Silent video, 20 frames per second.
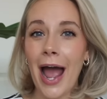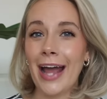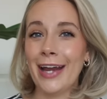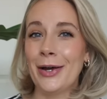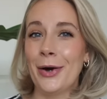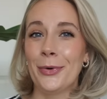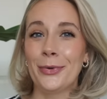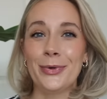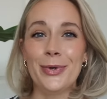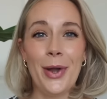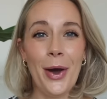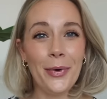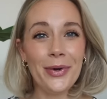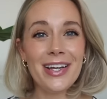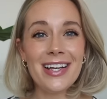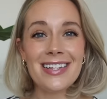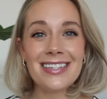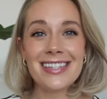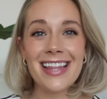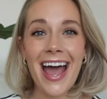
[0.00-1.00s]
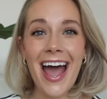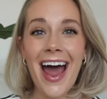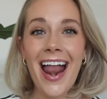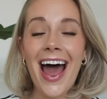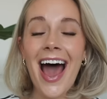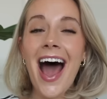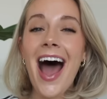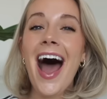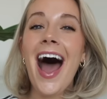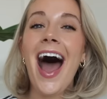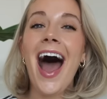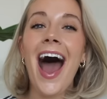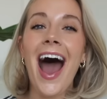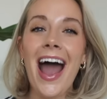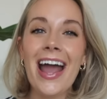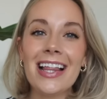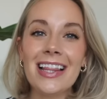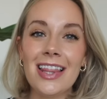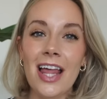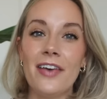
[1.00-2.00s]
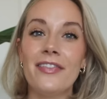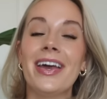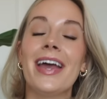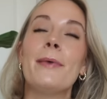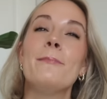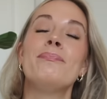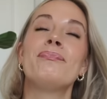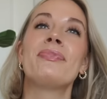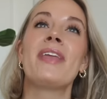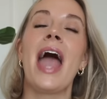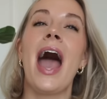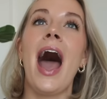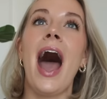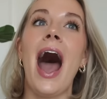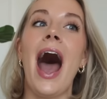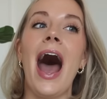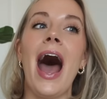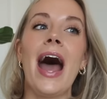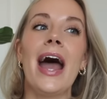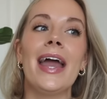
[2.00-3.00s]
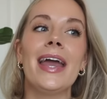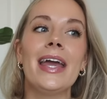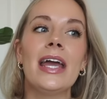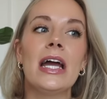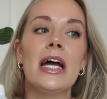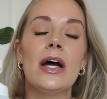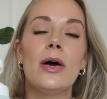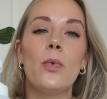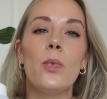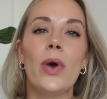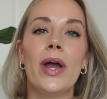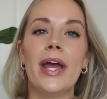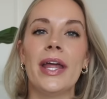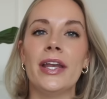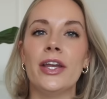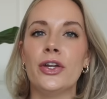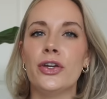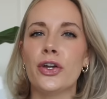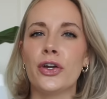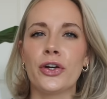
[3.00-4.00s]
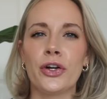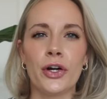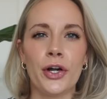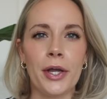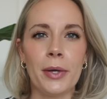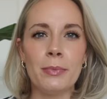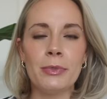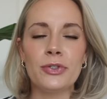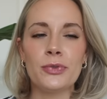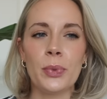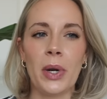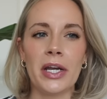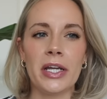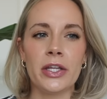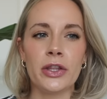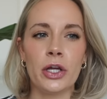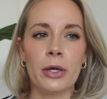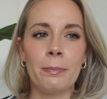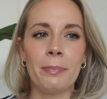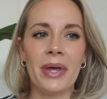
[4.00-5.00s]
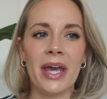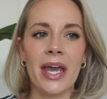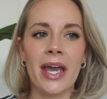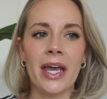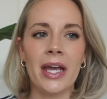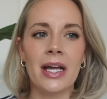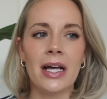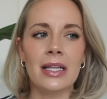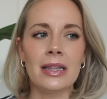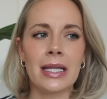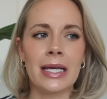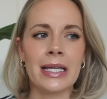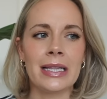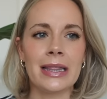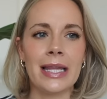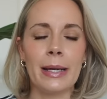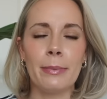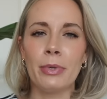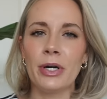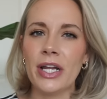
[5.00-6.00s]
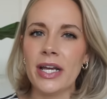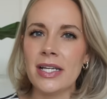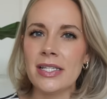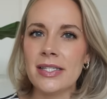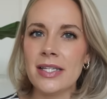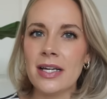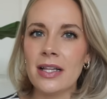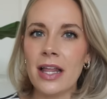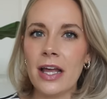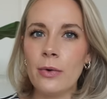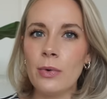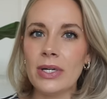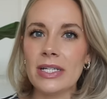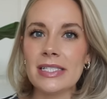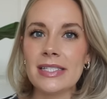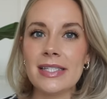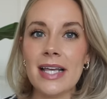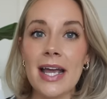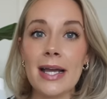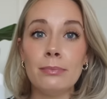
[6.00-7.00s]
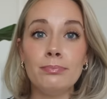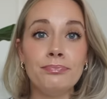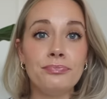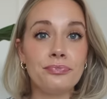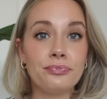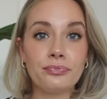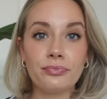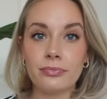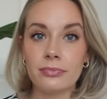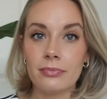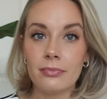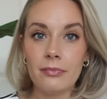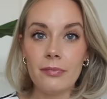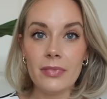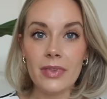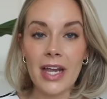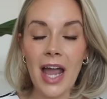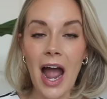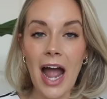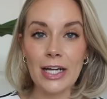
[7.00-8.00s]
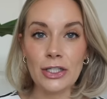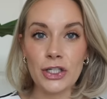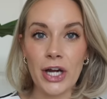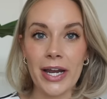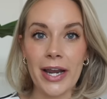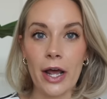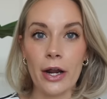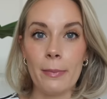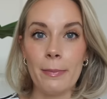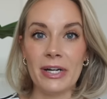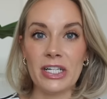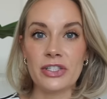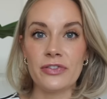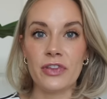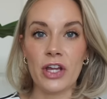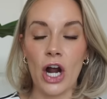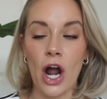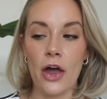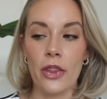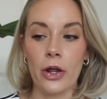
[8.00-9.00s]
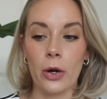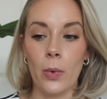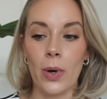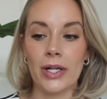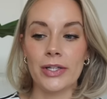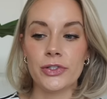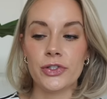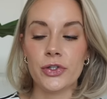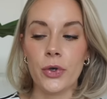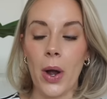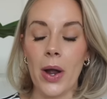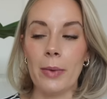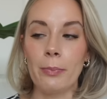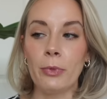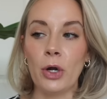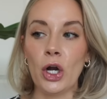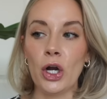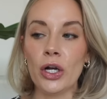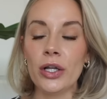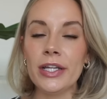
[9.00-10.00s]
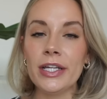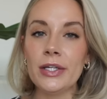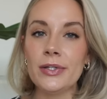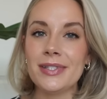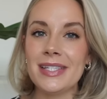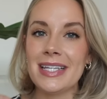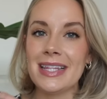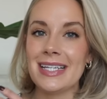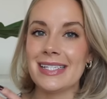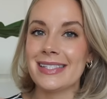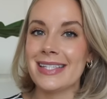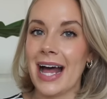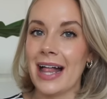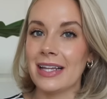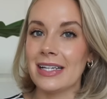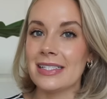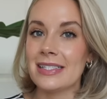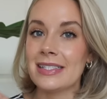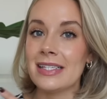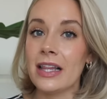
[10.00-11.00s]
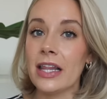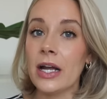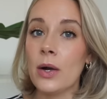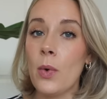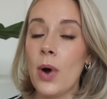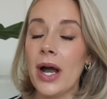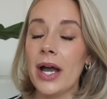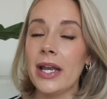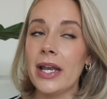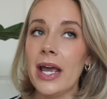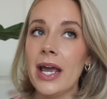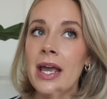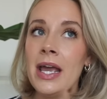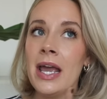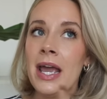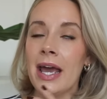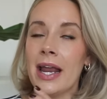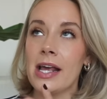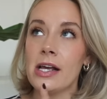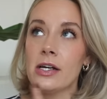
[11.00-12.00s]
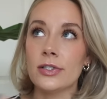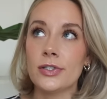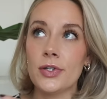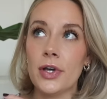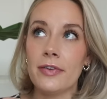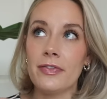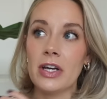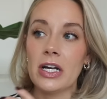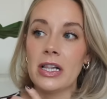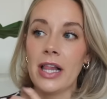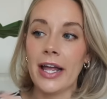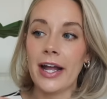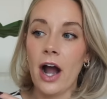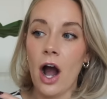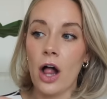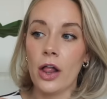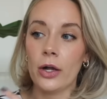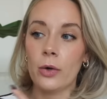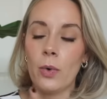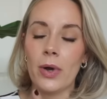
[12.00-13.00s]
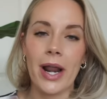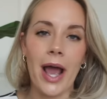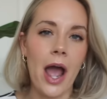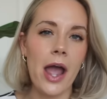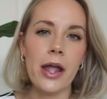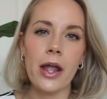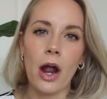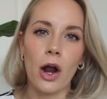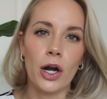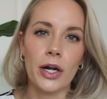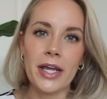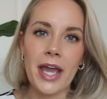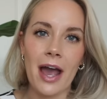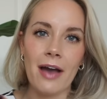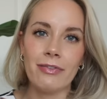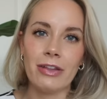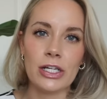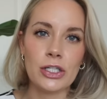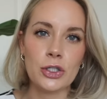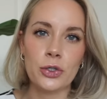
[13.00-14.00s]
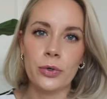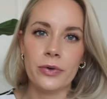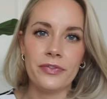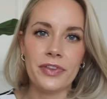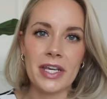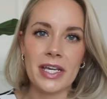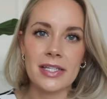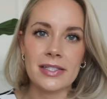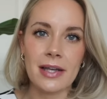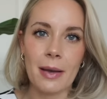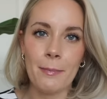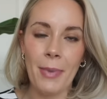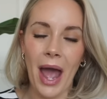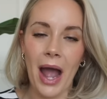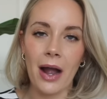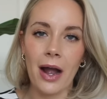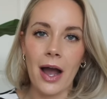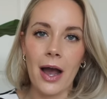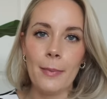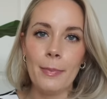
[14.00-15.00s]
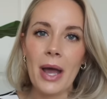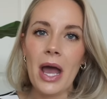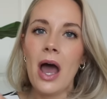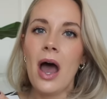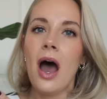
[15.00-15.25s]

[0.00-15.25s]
I don't notice that. I love it. I, when Naturium was running their big like Labor Day sale, I wanna say, I tried out a bunch of their other ones. So I'm currently using the salicylic one and I also have the glycolic one. I already have like two of these on backup.